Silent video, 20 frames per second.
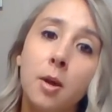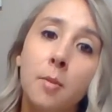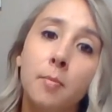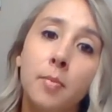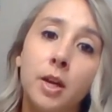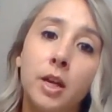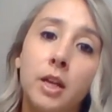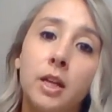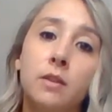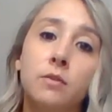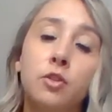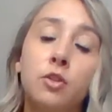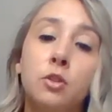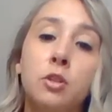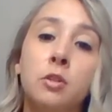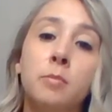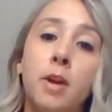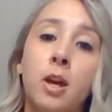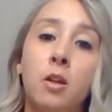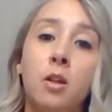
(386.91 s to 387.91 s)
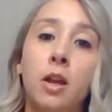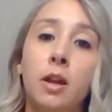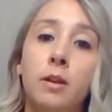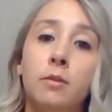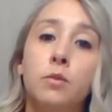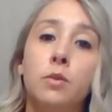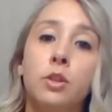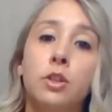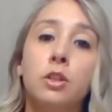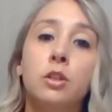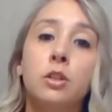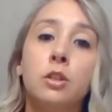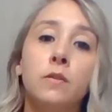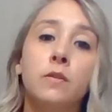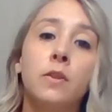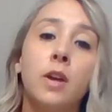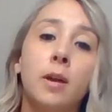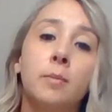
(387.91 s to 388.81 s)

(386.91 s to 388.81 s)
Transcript: But if she's a male, I would look for